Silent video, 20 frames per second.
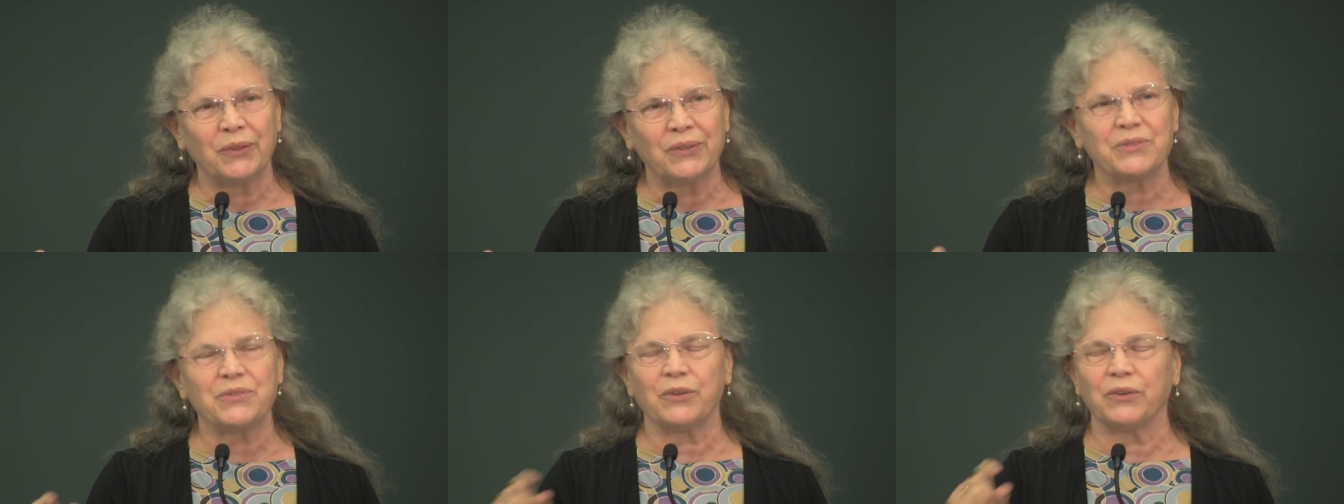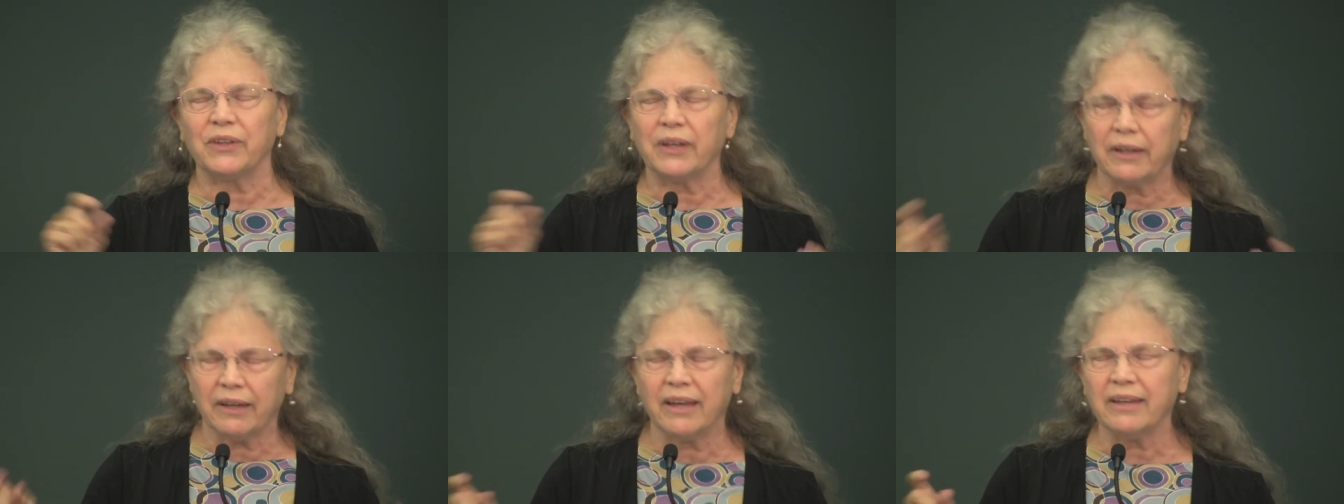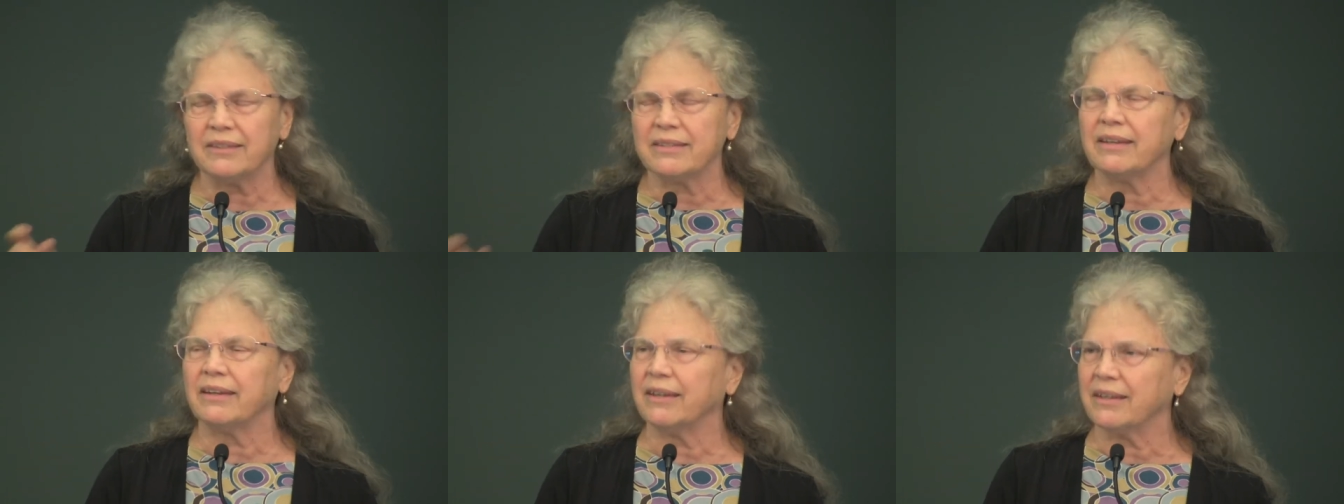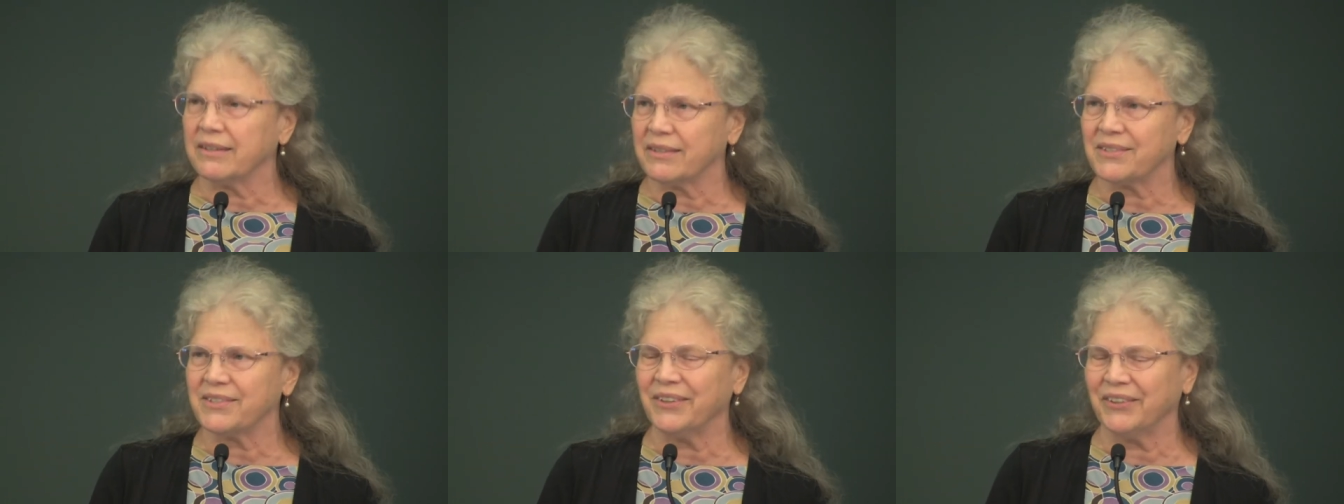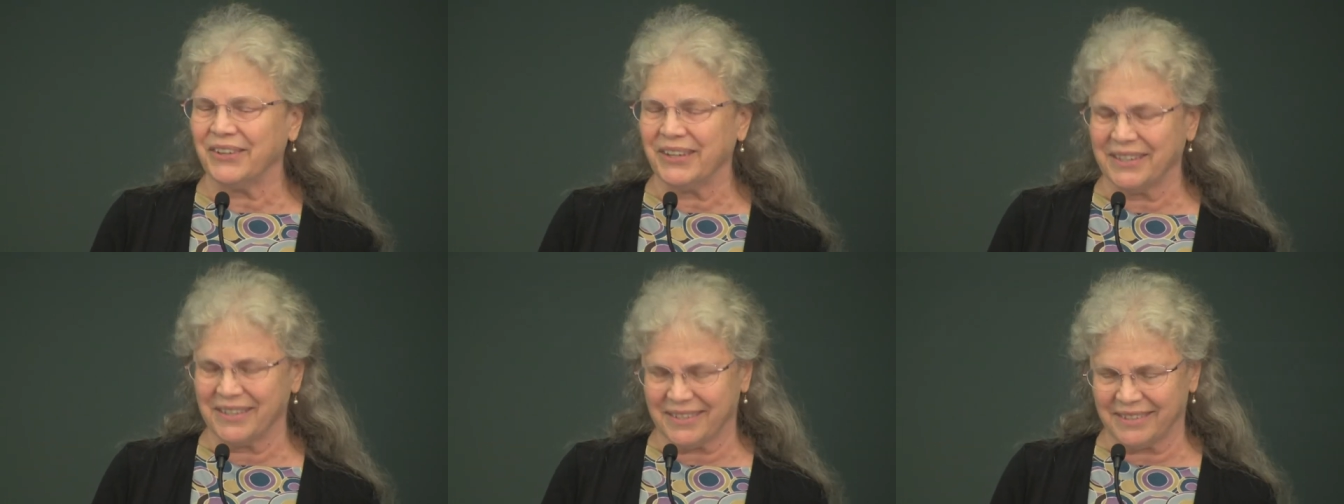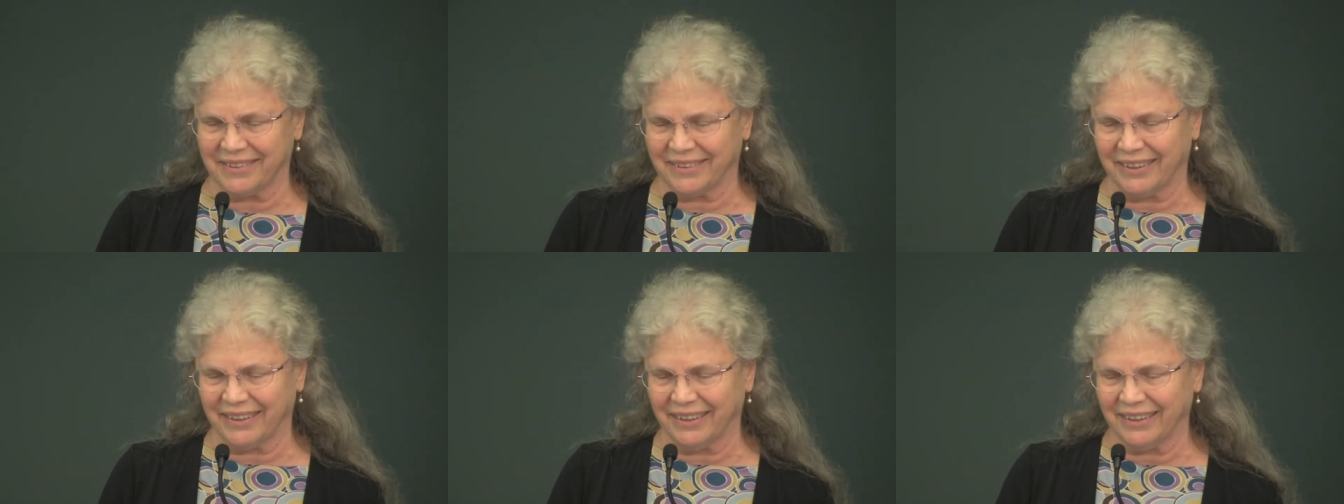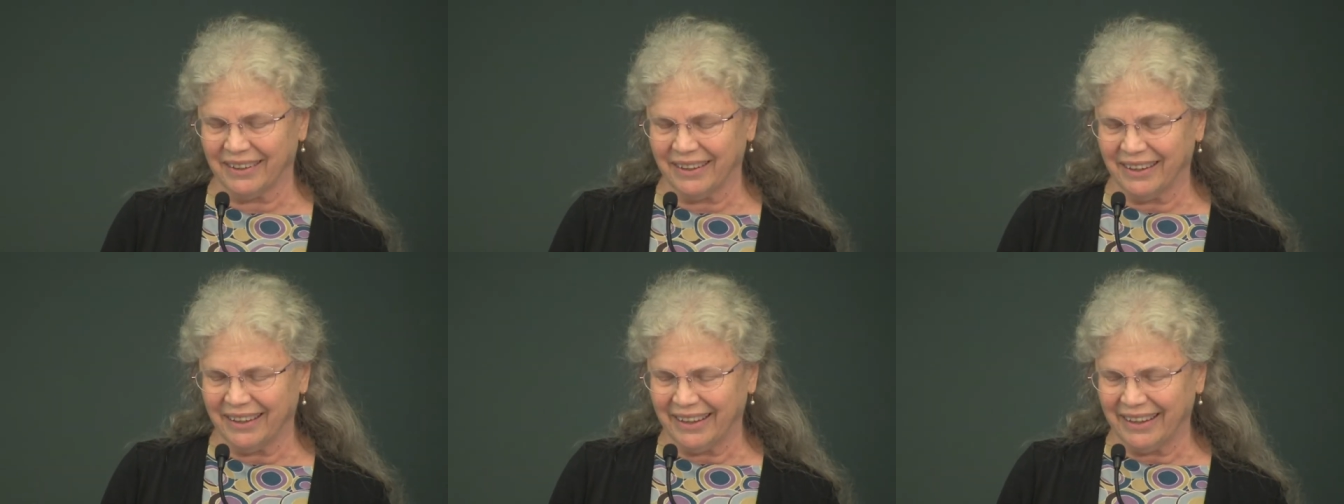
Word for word: so they can't take it seriously.